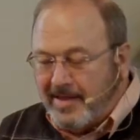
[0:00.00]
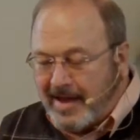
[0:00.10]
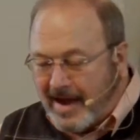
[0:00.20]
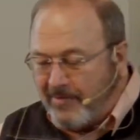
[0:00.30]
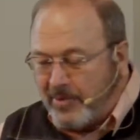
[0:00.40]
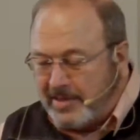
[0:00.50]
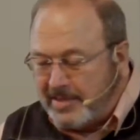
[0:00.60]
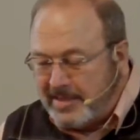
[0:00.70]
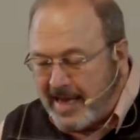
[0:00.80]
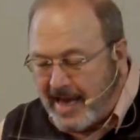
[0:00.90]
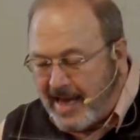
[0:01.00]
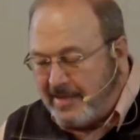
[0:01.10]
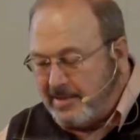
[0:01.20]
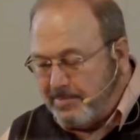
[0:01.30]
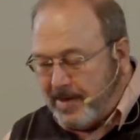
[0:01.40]
The average
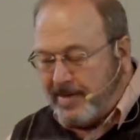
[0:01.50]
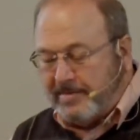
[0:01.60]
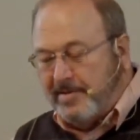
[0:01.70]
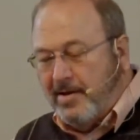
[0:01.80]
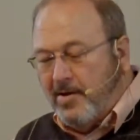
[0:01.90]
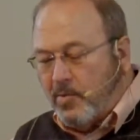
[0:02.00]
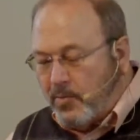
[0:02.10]
day spent